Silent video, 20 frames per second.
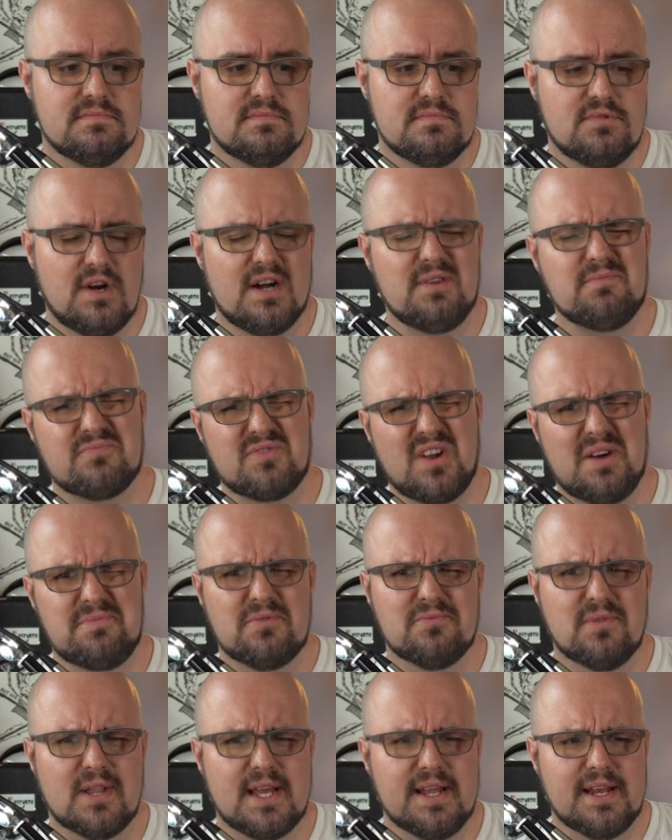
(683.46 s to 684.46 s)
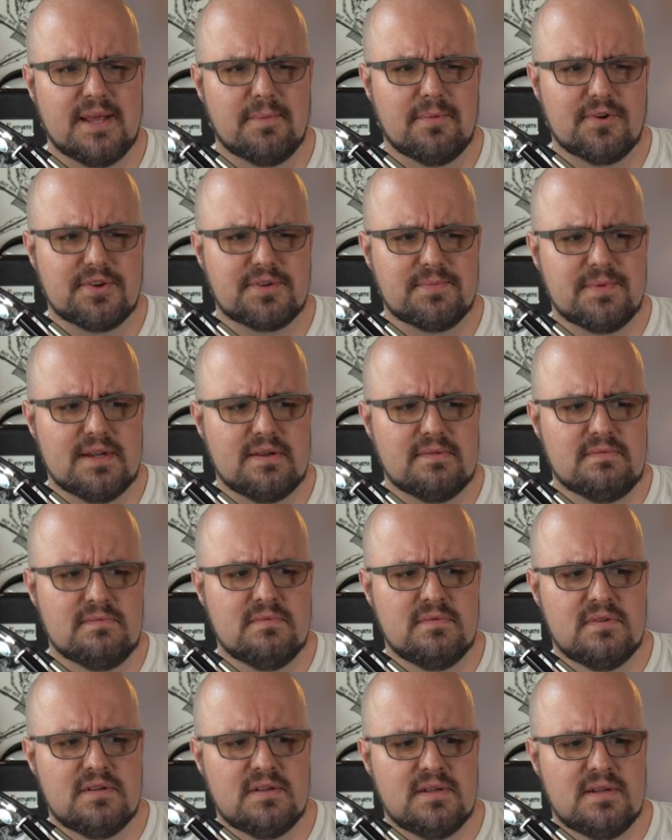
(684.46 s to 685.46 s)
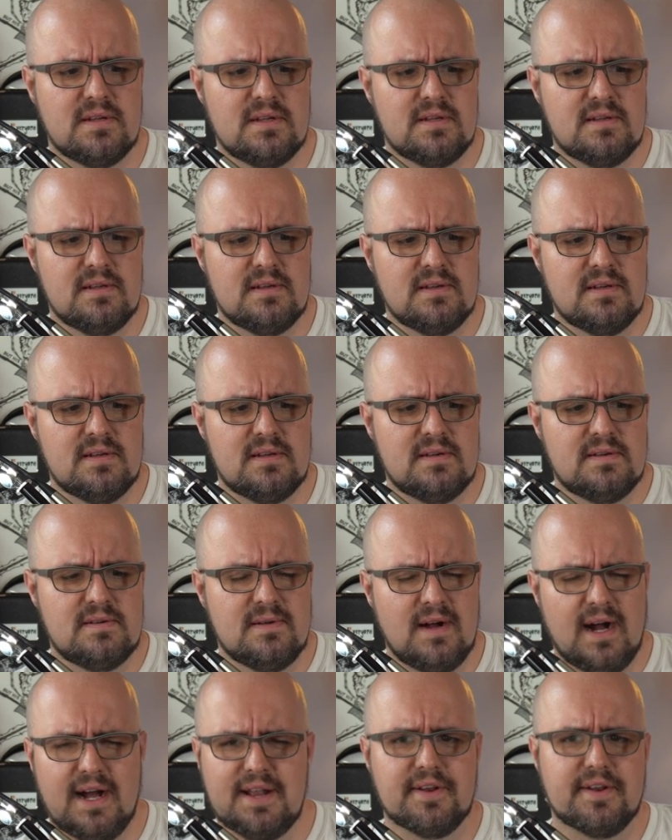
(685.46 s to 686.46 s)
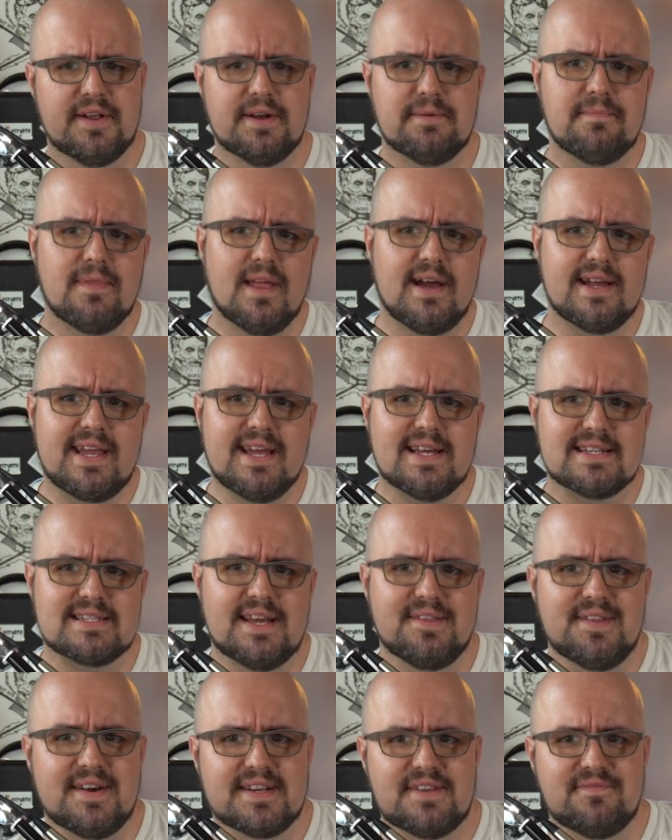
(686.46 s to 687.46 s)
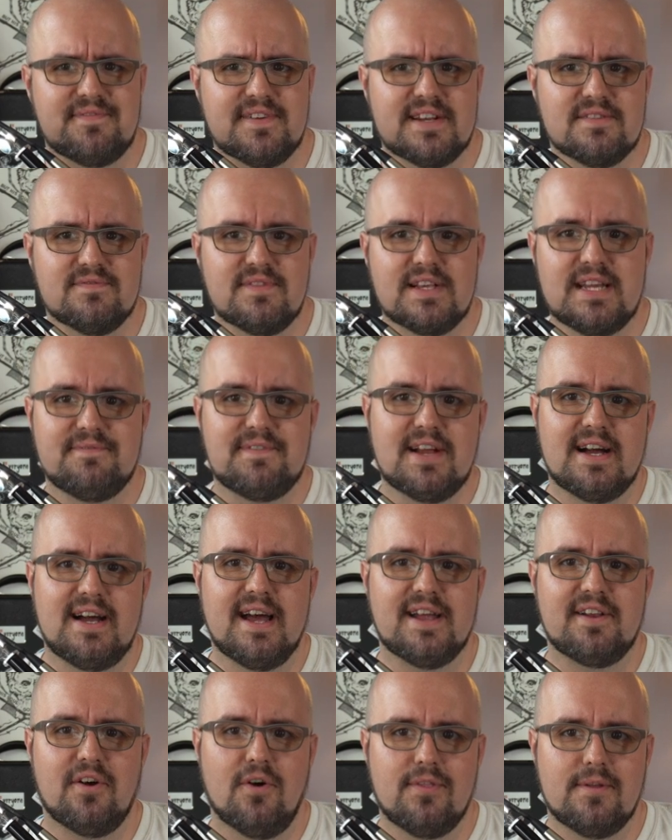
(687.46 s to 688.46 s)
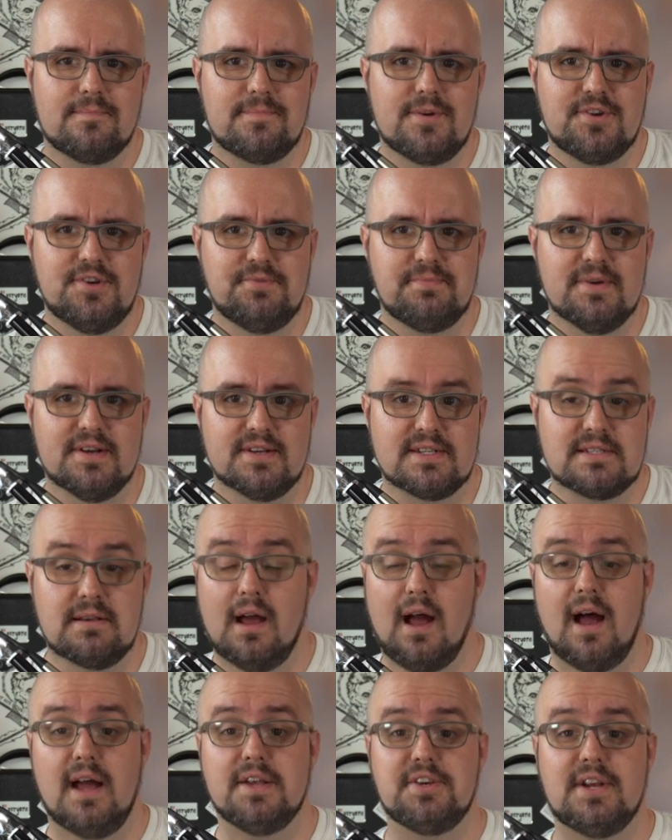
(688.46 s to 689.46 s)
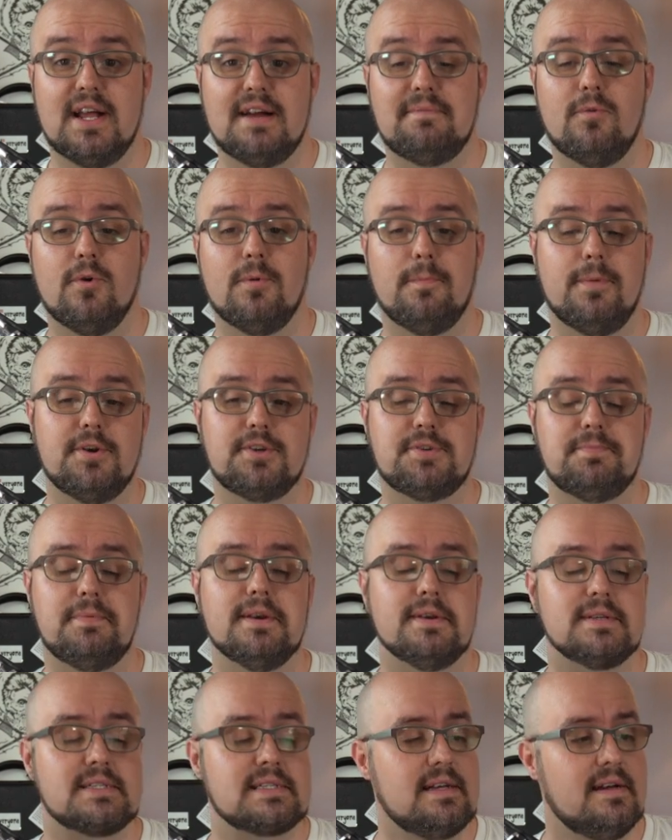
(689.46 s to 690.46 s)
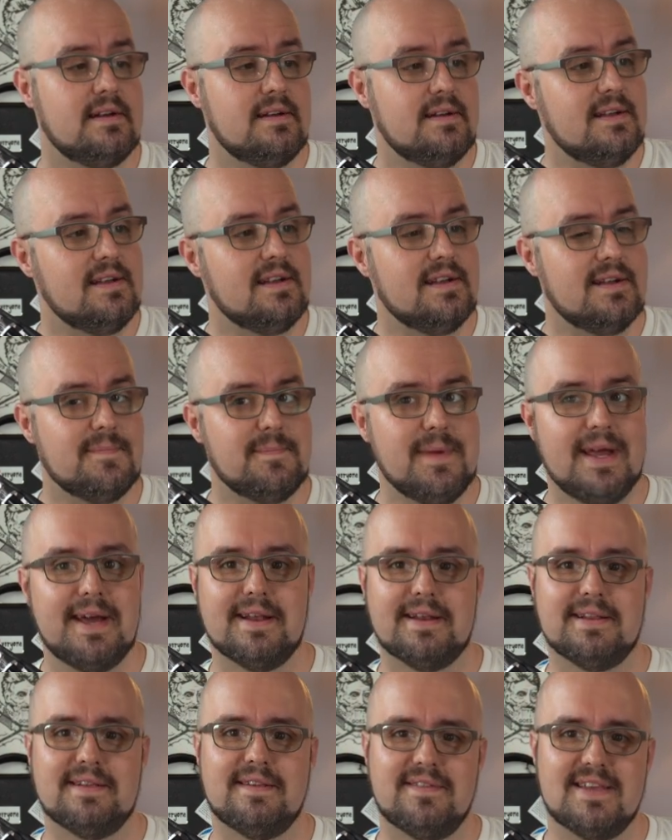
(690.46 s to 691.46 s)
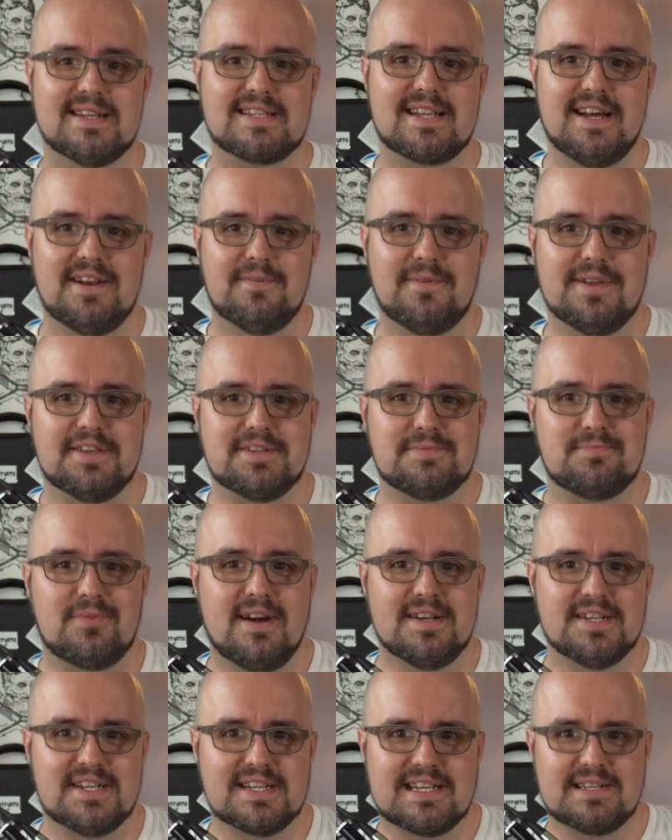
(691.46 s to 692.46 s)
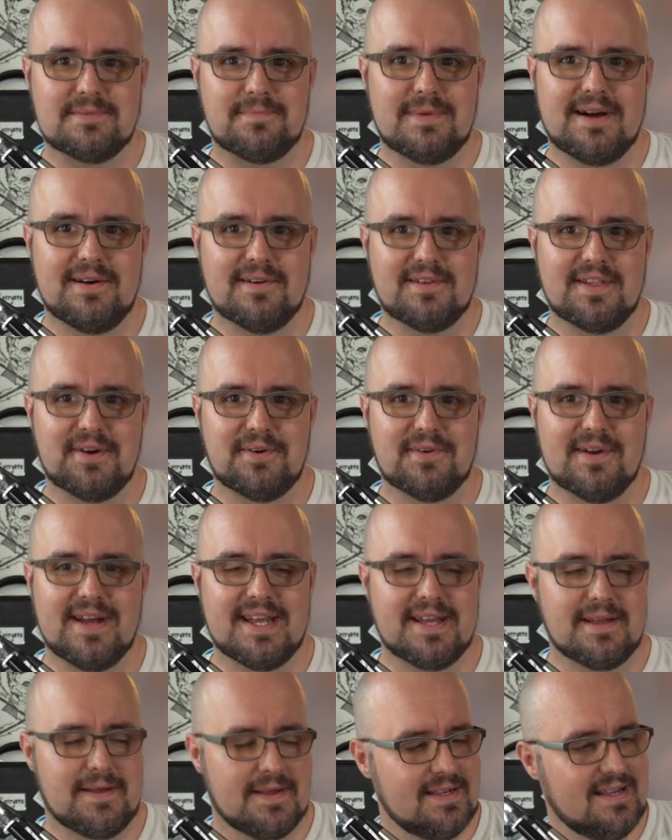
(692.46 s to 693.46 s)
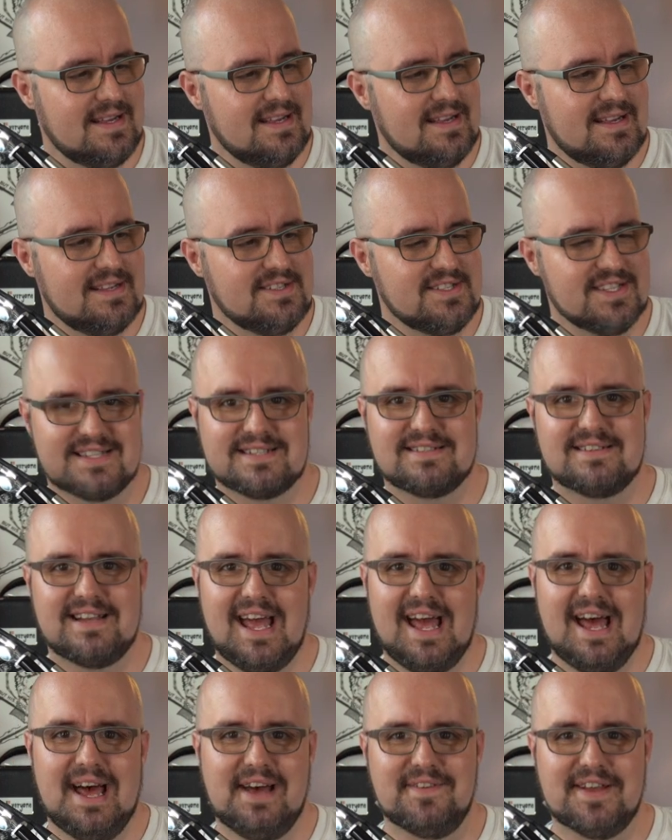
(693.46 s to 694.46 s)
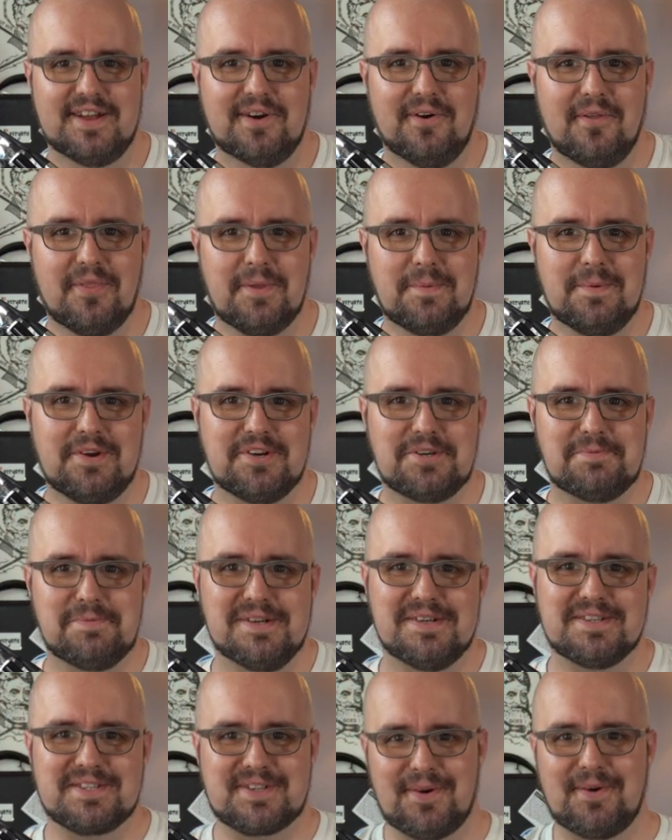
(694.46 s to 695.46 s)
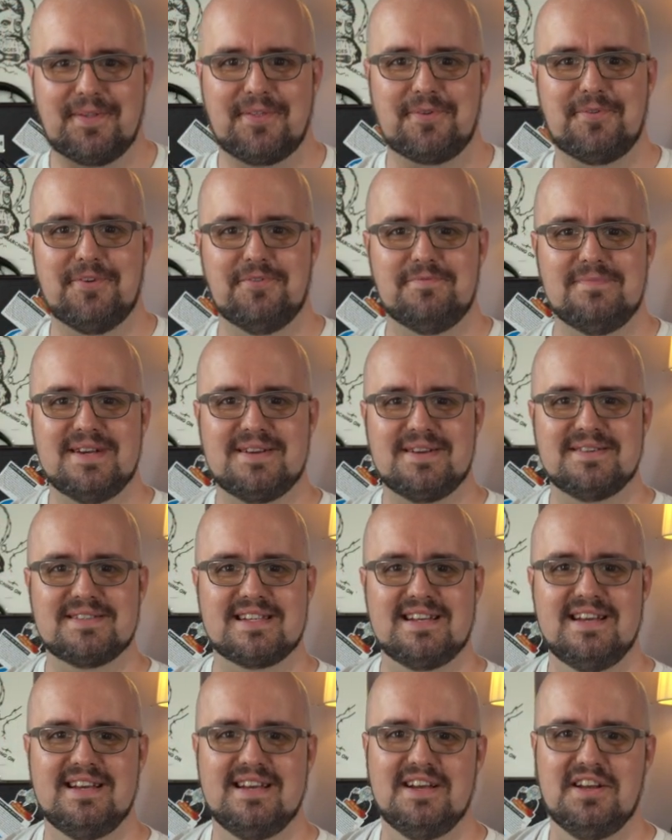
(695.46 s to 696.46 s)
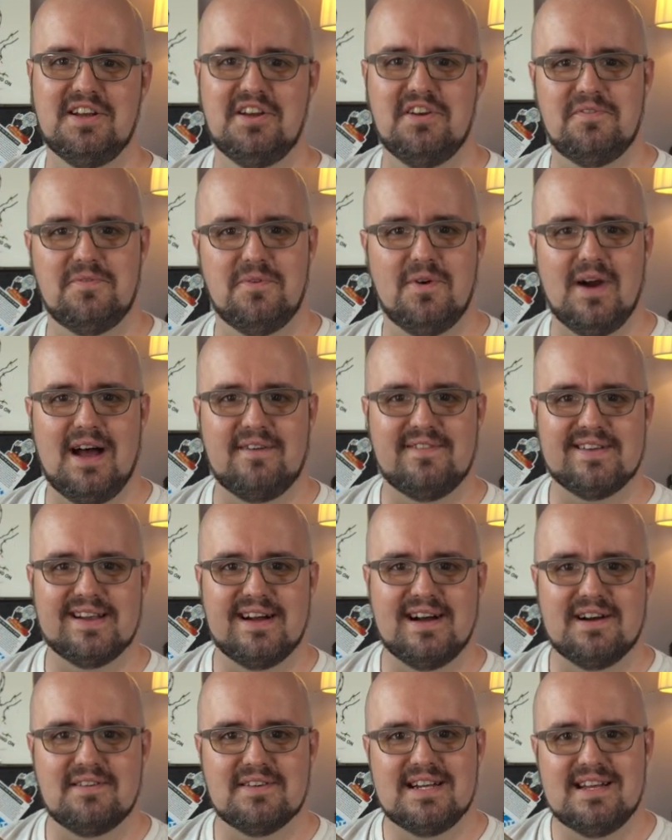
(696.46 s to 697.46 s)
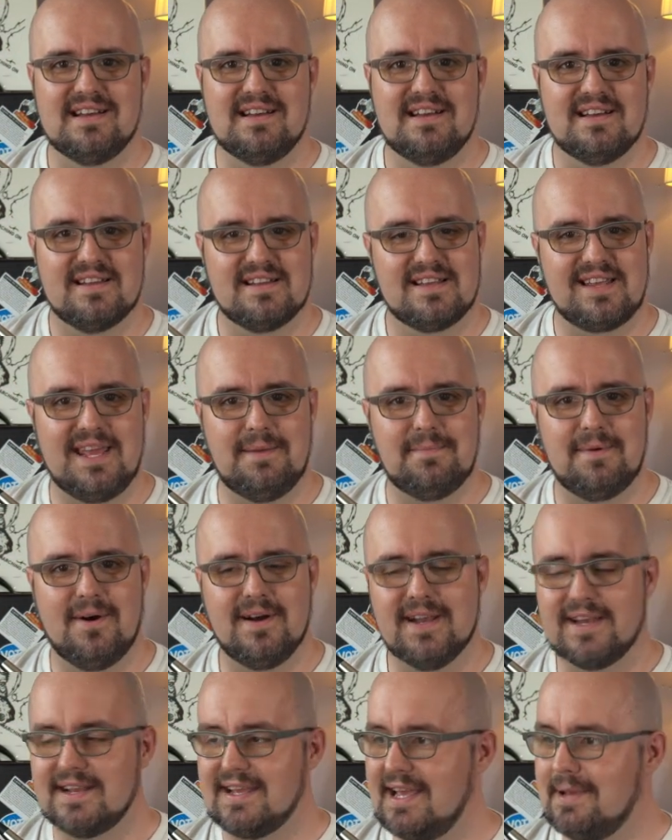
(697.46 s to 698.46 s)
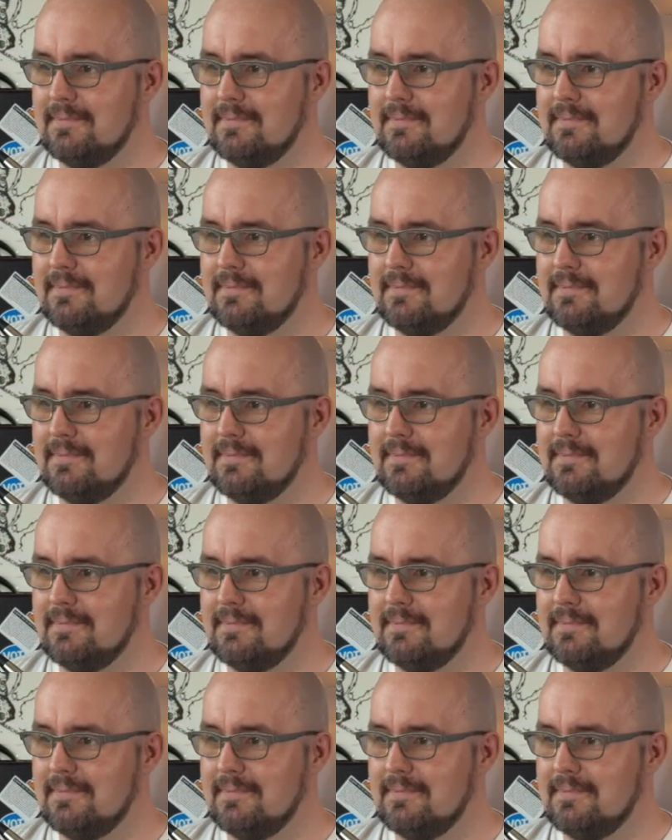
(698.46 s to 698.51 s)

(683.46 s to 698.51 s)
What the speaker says: Well, probably any birch beer. I don't know. I can't say that definitively. I've not had all the birch beers. I should have more birch beers. Man, that's kind of what this project is about, though, right? Just having all the birch beers, all the root beers. We'll have it out. Keep on.